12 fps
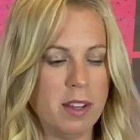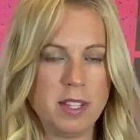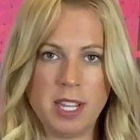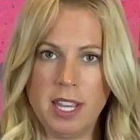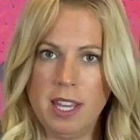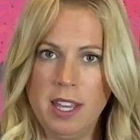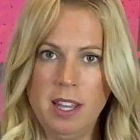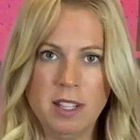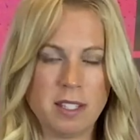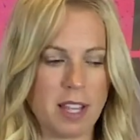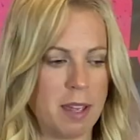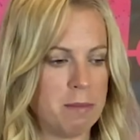D,
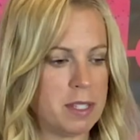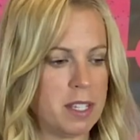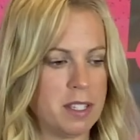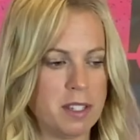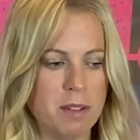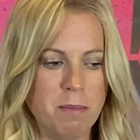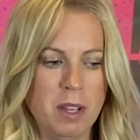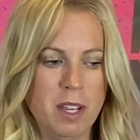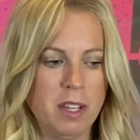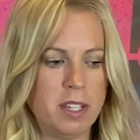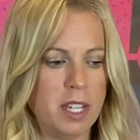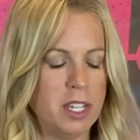same system,
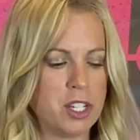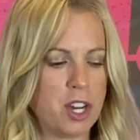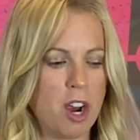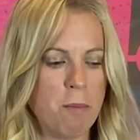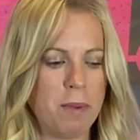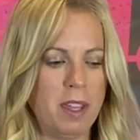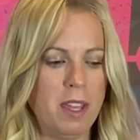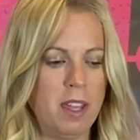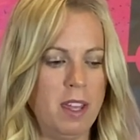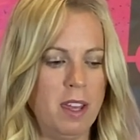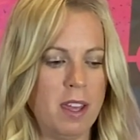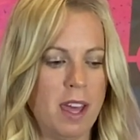D sharp,
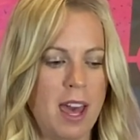E,